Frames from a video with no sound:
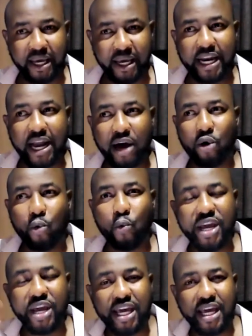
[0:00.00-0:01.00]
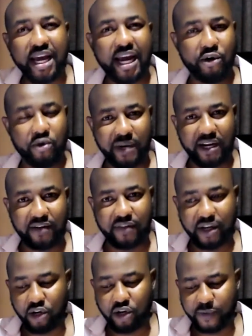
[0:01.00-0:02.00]
Now, we hear and we believe the
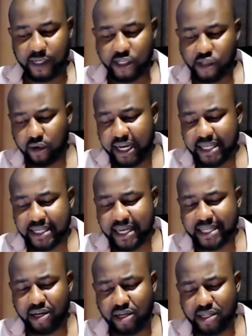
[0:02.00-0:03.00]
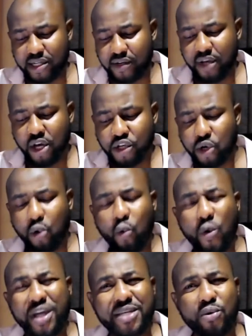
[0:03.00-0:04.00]
gospel. So let's ask ourselves,
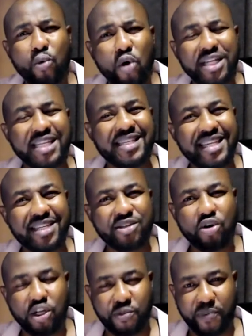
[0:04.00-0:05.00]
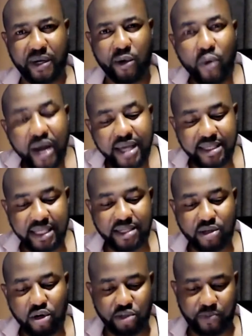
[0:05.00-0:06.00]
what is this gospel? Where is this
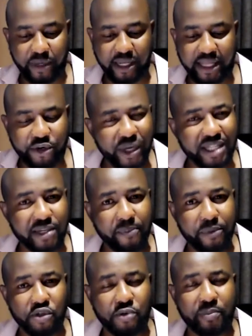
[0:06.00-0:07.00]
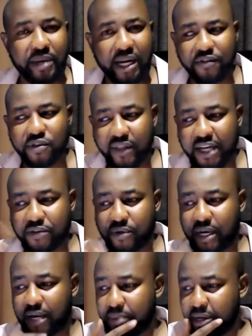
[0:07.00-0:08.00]
gospel that we are supposed to believe so that we
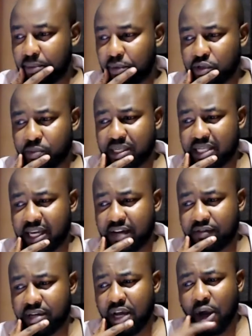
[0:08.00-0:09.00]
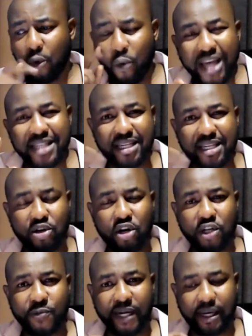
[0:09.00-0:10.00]
can be able to be saved? Where is this
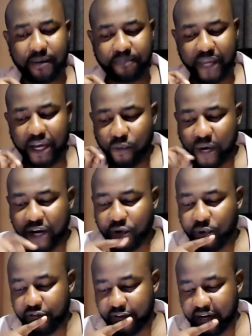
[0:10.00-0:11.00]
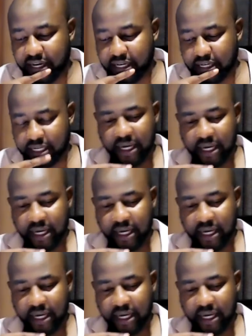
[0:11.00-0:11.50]
gospel and where do we find it?